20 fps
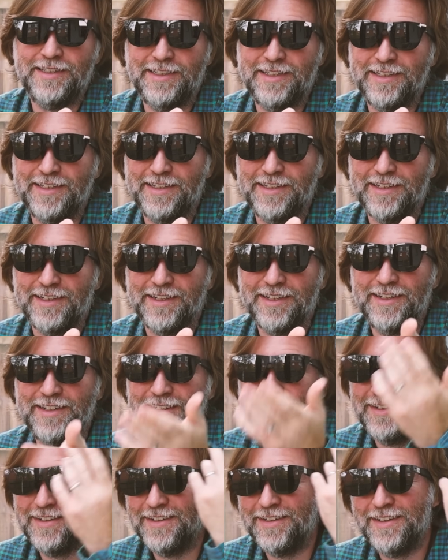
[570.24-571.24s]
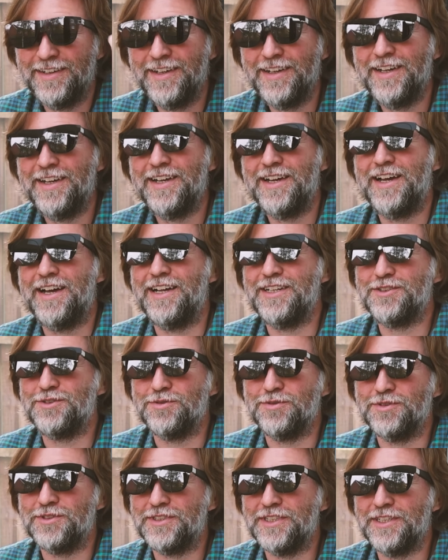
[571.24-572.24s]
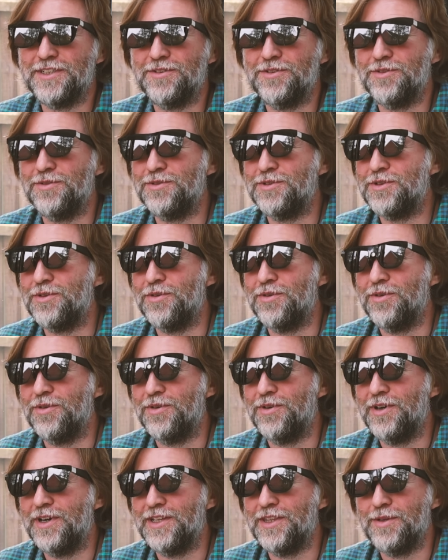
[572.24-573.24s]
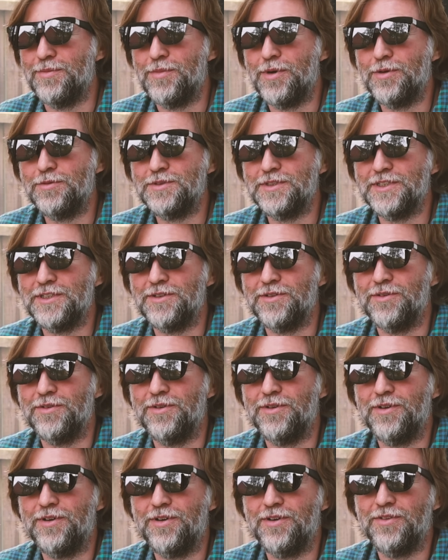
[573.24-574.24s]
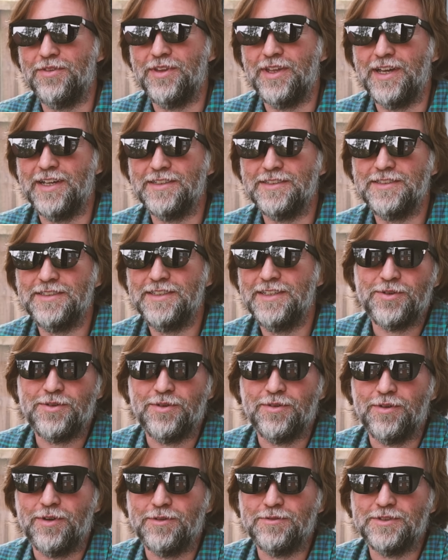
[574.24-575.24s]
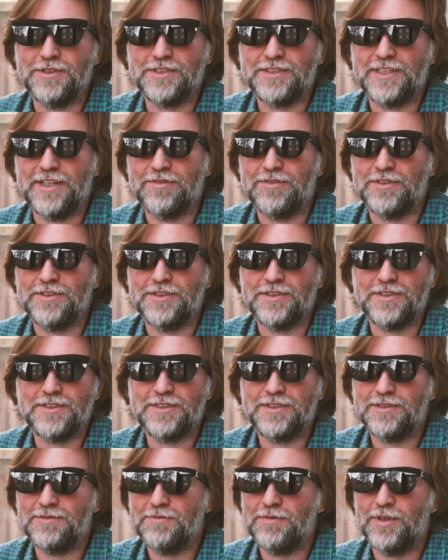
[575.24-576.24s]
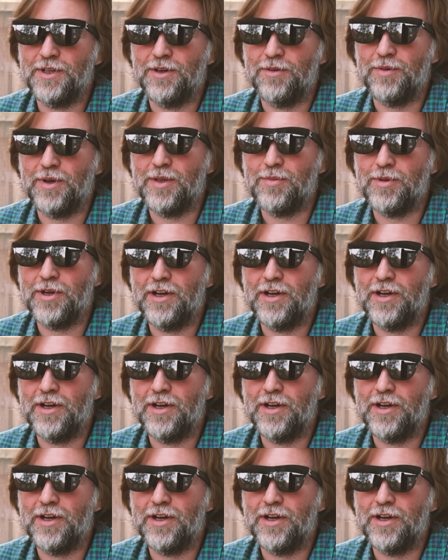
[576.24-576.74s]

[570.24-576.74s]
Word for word: the uh, actual single core and the multi-core on that Core Ultra 7 just are way